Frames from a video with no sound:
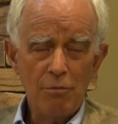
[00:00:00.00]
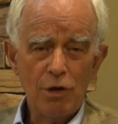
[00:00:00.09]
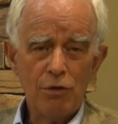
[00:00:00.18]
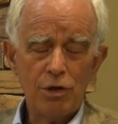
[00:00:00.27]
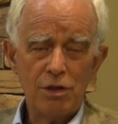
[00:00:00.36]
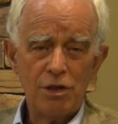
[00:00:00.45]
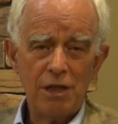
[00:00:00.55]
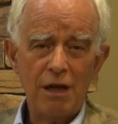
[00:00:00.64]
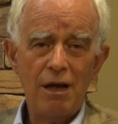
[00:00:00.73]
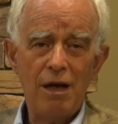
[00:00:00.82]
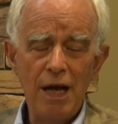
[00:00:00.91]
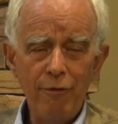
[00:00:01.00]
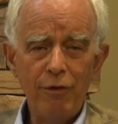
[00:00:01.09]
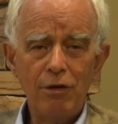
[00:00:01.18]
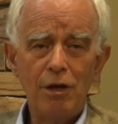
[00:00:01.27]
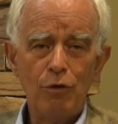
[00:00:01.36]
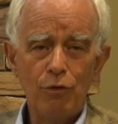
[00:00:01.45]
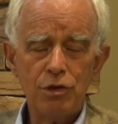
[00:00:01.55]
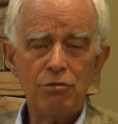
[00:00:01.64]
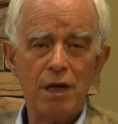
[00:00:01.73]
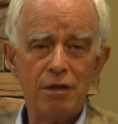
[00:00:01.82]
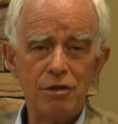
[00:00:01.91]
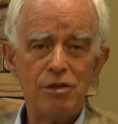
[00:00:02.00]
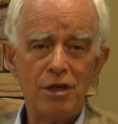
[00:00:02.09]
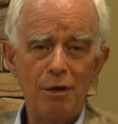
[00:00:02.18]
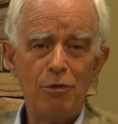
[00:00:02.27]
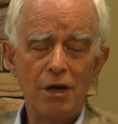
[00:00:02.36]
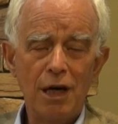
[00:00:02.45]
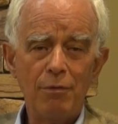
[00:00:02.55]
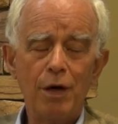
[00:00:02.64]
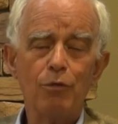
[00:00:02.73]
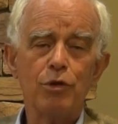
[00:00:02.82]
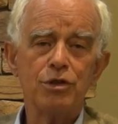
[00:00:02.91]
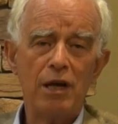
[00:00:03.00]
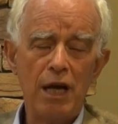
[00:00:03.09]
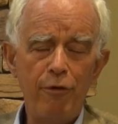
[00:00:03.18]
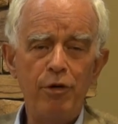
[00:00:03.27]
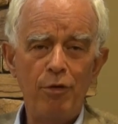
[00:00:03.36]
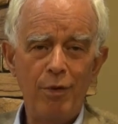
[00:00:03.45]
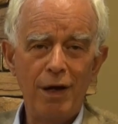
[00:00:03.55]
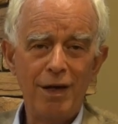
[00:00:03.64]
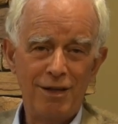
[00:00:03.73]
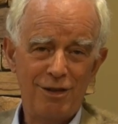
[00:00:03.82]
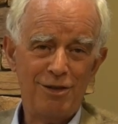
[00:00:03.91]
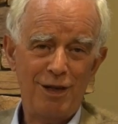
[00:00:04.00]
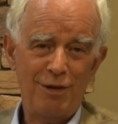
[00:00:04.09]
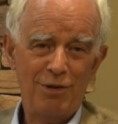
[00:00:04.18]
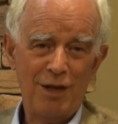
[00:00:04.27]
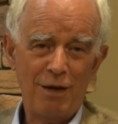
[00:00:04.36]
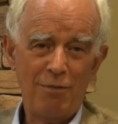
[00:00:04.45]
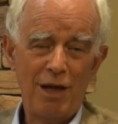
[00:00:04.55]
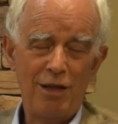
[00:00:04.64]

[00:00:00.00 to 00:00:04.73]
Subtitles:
Because they say everything was there at the same time, I was everywhere at the same time.